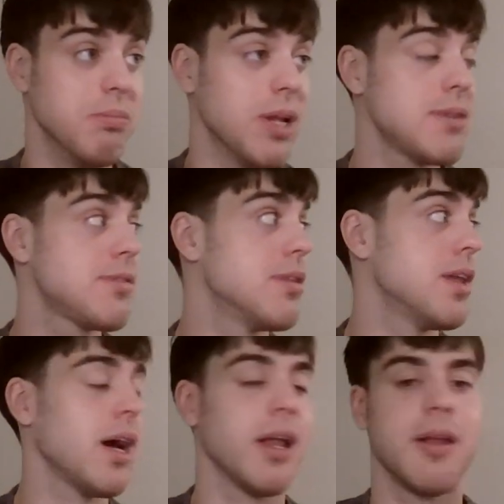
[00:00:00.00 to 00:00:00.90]
Less than
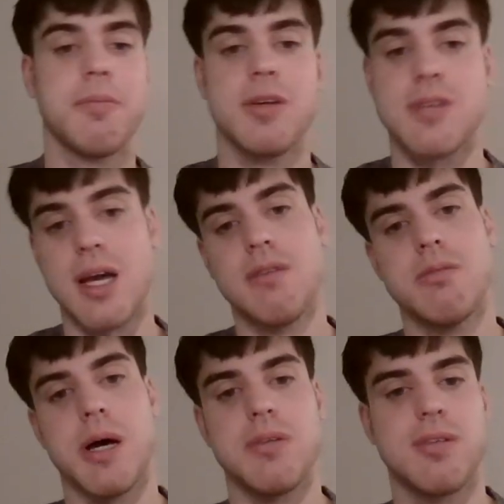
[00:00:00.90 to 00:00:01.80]
that because I have
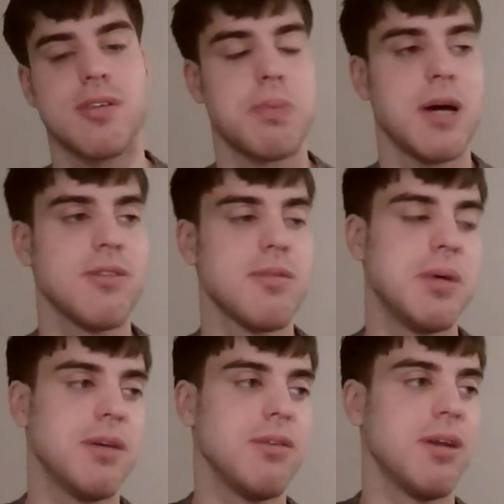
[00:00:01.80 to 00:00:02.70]
about 6 pounds of
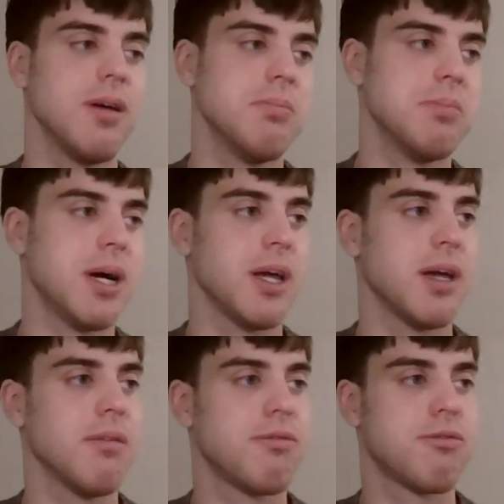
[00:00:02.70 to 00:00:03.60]
meat in
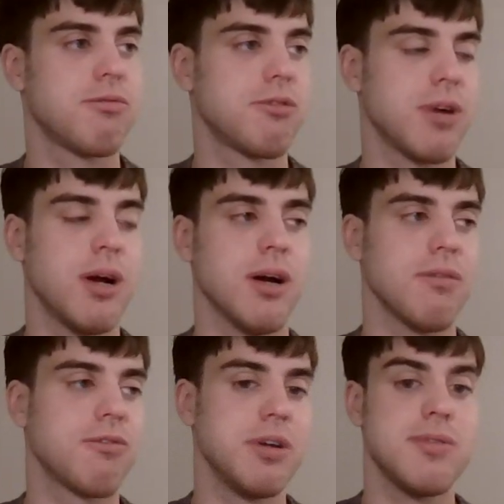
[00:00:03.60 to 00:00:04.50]
my
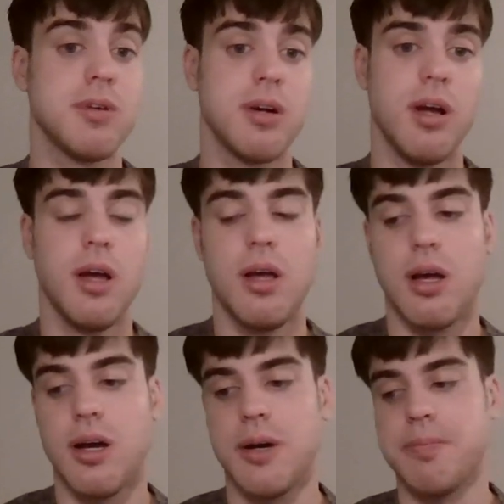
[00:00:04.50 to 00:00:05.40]
freezer.
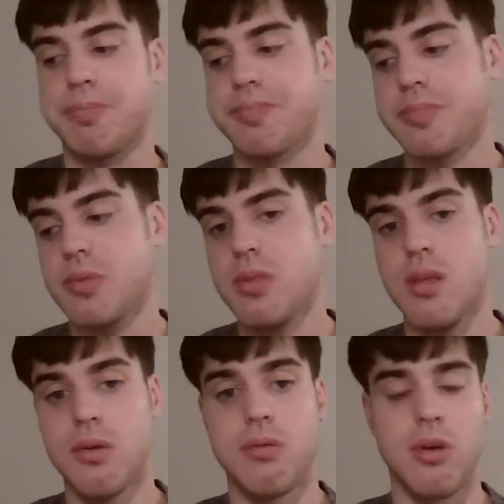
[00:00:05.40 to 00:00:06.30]
Um,
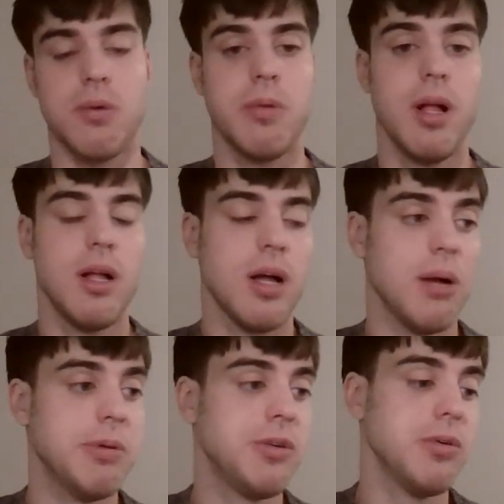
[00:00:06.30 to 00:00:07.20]
so
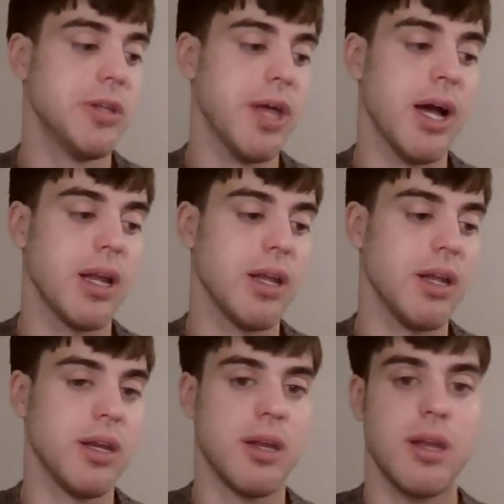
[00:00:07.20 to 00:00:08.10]
I've been doing that
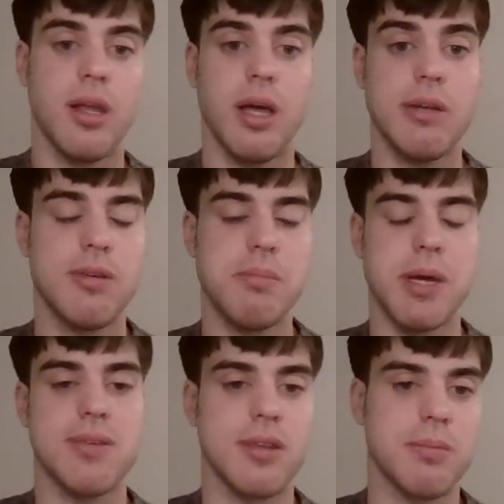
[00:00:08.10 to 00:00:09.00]
and it's
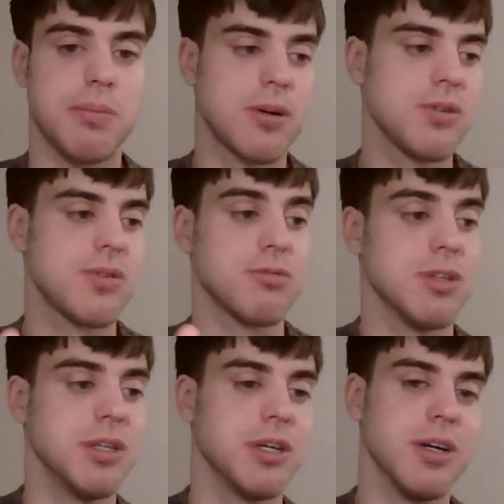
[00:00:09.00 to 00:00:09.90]
amazing. The burgers are
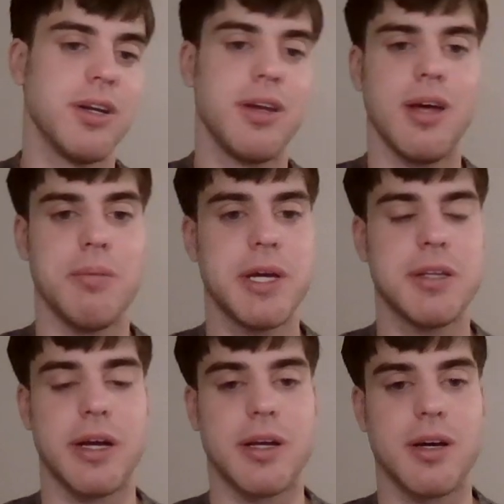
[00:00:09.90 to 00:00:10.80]
really good. I make
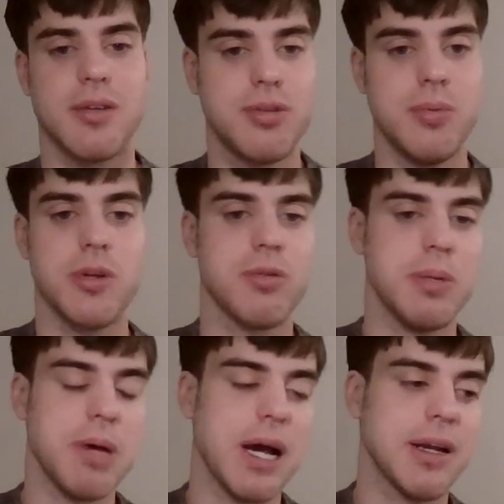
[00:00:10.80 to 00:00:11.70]
like 2 or
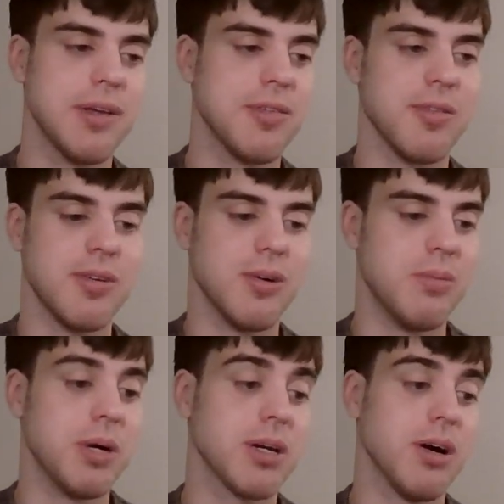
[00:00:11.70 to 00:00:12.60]
3 patties.
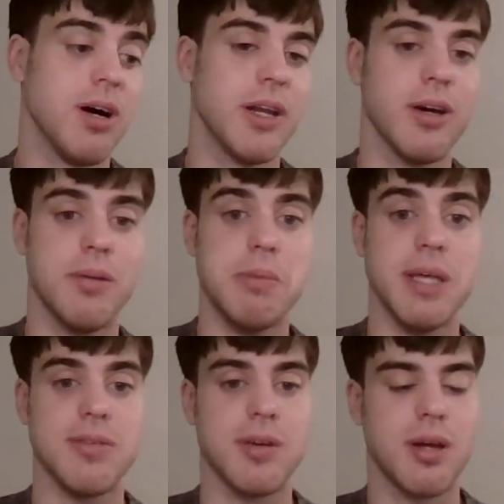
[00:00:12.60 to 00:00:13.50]
Oh my god,
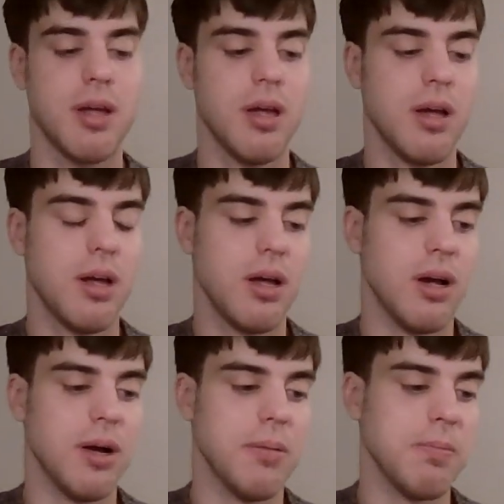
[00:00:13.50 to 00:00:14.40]
amazing.
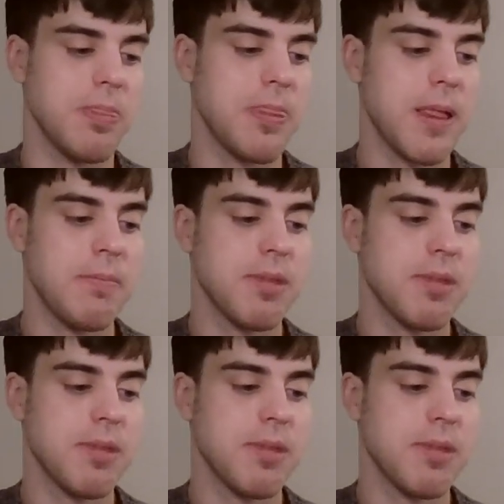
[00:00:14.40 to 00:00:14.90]
Um,